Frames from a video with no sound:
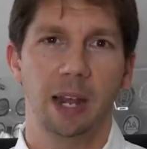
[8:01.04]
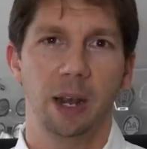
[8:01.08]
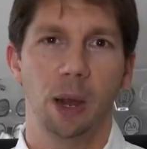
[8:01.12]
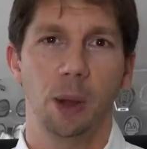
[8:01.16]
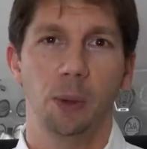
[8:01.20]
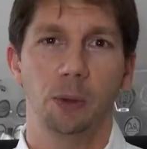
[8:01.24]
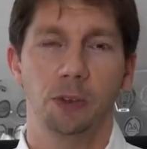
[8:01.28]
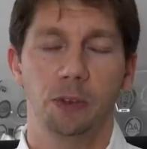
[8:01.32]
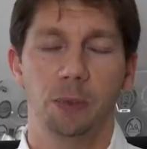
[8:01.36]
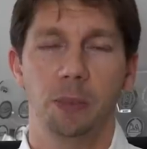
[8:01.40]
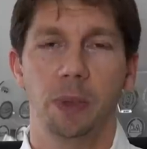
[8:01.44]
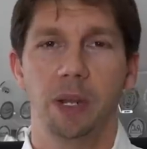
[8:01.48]
and
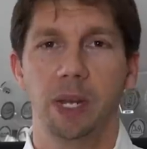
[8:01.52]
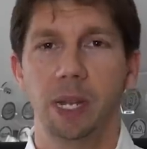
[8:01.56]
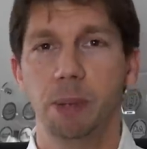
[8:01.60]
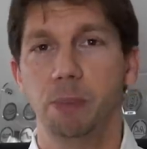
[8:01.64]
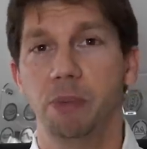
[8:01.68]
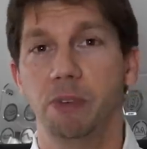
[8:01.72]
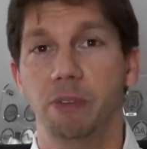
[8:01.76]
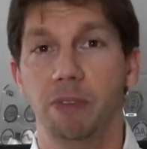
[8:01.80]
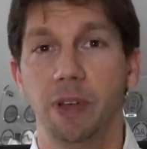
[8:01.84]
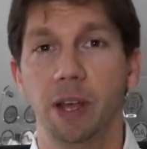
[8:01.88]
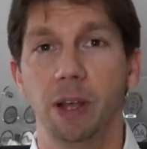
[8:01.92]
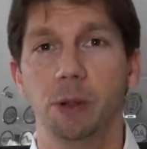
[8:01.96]
ultimately
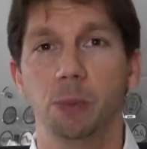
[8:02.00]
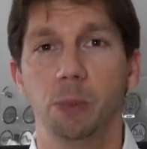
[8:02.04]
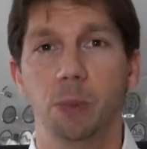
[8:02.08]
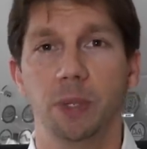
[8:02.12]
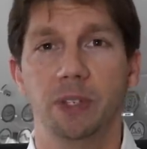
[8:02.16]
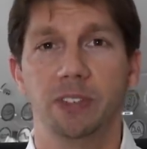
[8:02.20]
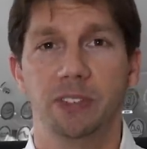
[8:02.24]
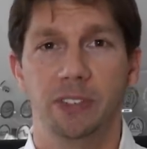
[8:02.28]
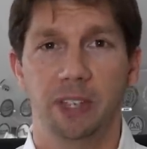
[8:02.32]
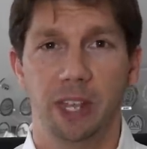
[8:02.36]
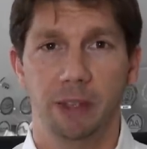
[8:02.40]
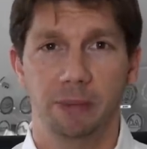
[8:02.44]
prevailed
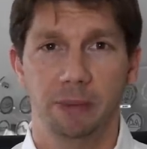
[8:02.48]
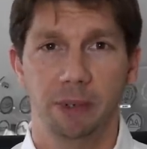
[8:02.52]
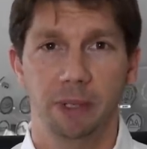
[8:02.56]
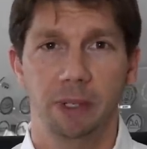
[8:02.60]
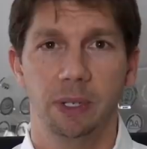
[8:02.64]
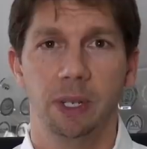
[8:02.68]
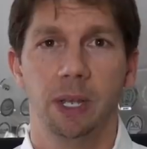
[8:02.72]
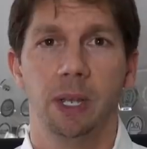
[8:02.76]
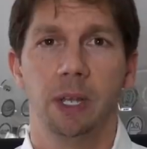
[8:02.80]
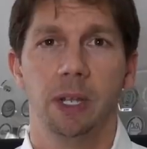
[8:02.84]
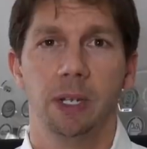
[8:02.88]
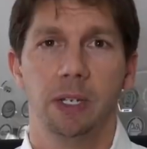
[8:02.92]
with
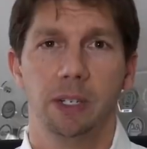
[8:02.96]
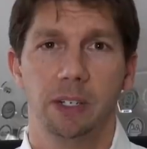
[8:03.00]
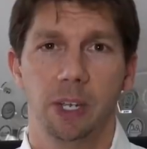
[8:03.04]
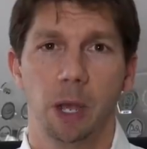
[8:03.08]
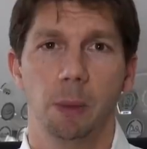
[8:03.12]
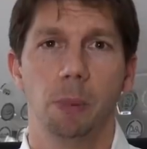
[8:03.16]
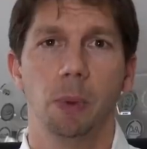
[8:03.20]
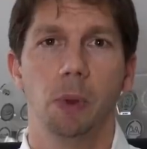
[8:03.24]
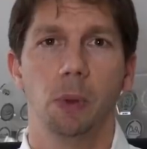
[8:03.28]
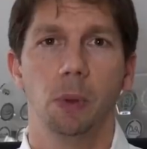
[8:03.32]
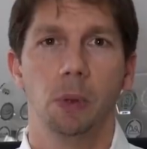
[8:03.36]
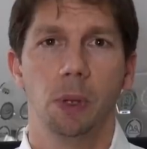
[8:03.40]
seven
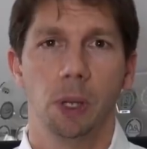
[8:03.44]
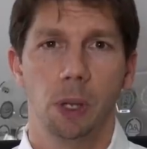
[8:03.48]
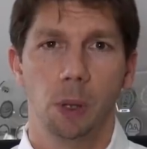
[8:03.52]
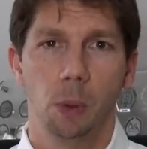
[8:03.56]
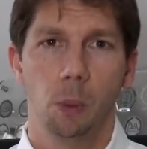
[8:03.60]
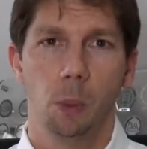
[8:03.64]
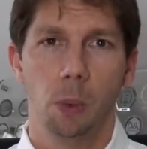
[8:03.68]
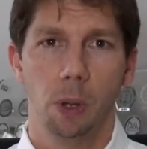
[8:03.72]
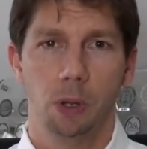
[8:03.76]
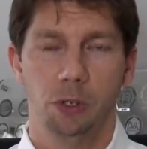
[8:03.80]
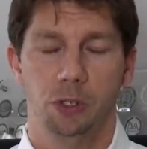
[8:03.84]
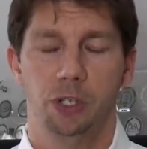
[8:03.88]
double
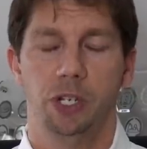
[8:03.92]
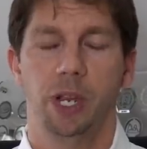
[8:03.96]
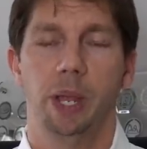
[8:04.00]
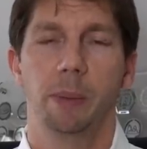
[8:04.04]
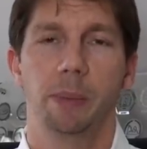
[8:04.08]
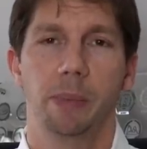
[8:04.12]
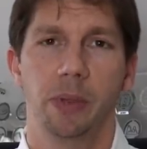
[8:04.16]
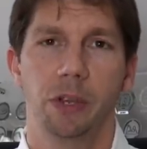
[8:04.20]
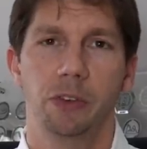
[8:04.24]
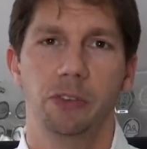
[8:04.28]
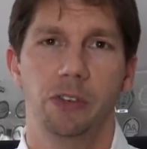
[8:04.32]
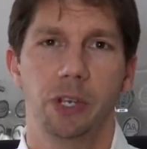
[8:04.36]
world
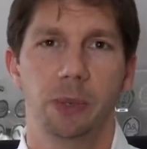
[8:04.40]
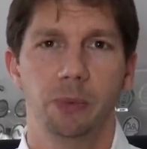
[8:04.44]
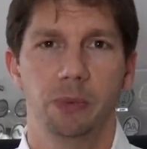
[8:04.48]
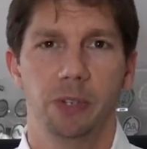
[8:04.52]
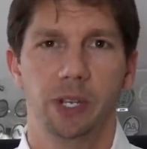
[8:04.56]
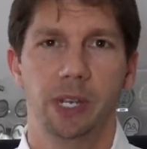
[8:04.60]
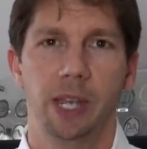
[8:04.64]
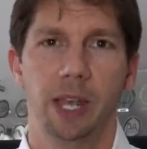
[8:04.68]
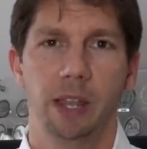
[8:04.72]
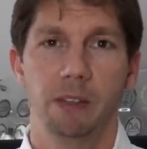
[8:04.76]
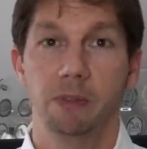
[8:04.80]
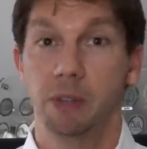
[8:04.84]
championships
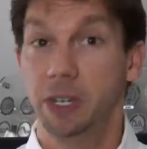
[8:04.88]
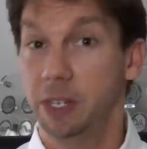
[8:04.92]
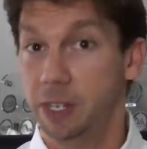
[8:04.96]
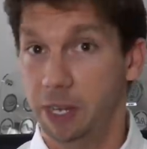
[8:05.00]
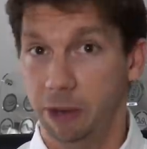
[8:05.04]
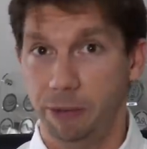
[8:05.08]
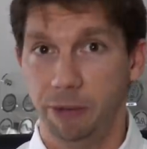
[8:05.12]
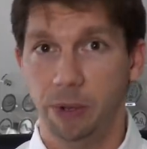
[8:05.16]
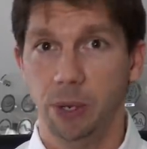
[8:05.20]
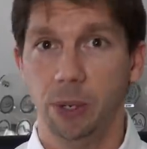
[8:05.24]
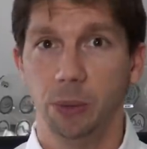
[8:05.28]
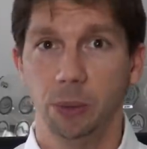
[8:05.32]
together in
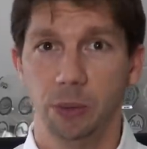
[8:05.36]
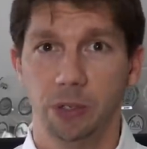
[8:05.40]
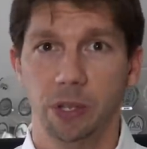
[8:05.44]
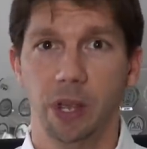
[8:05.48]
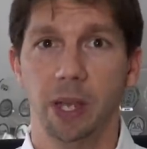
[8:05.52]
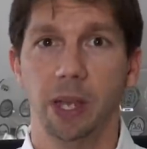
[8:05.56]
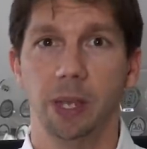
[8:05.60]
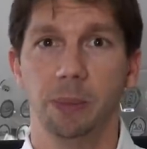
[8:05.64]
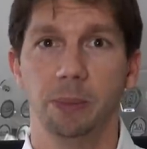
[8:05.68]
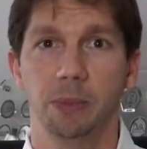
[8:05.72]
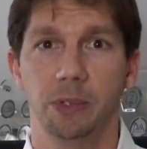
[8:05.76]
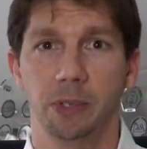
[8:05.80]
difficult
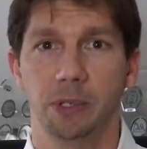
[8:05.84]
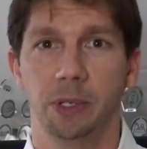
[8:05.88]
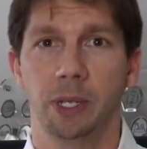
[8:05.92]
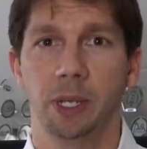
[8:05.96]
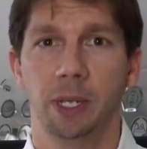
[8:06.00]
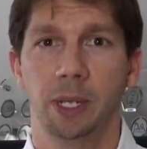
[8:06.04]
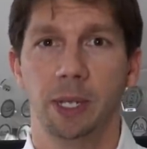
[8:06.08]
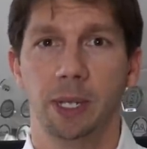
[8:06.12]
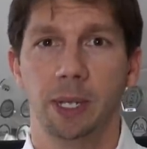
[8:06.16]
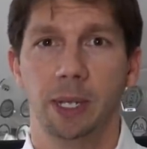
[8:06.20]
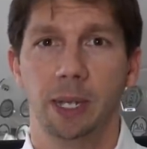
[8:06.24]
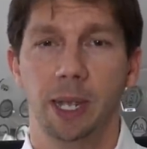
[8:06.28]
times.
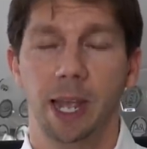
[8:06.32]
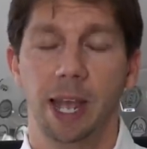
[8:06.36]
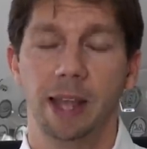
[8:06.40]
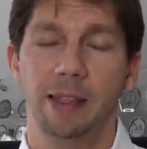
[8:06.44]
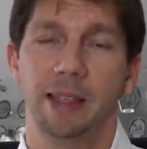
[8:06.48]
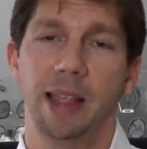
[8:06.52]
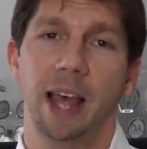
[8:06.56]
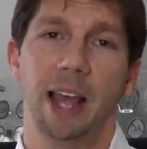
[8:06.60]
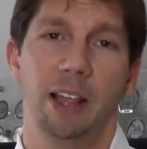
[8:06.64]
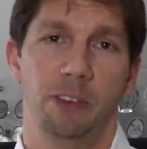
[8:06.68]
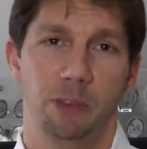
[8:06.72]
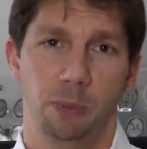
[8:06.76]

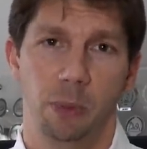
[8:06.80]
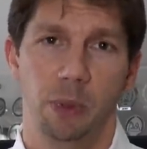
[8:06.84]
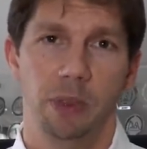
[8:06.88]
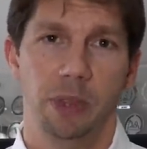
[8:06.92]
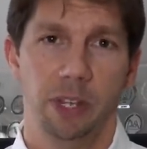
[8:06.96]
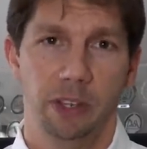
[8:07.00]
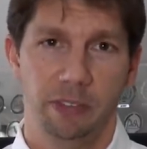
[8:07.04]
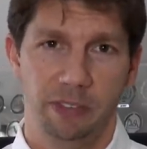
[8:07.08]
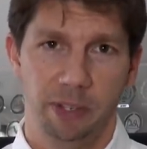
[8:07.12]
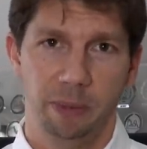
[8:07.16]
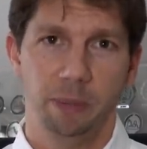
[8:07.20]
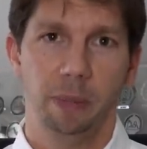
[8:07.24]
And that's what
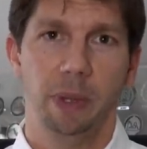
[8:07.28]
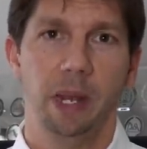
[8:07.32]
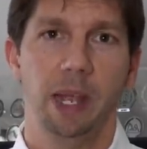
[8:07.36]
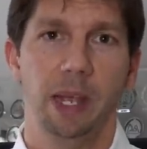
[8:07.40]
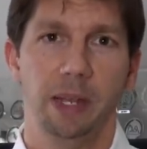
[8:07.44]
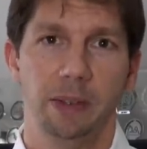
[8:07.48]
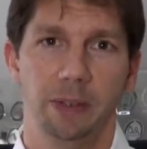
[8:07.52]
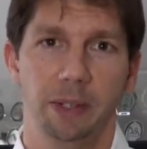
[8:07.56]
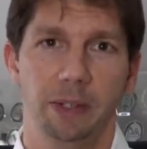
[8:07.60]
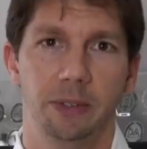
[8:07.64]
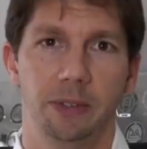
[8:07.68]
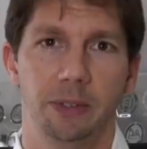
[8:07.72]
this
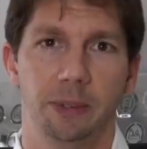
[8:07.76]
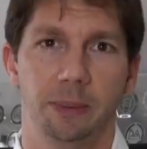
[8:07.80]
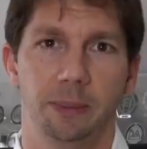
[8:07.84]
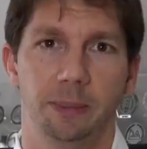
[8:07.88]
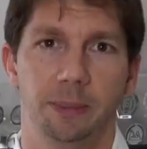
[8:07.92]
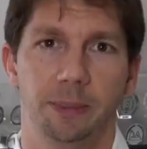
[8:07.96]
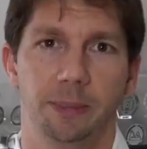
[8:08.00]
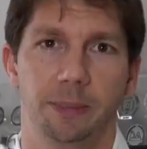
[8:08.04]
symbolises.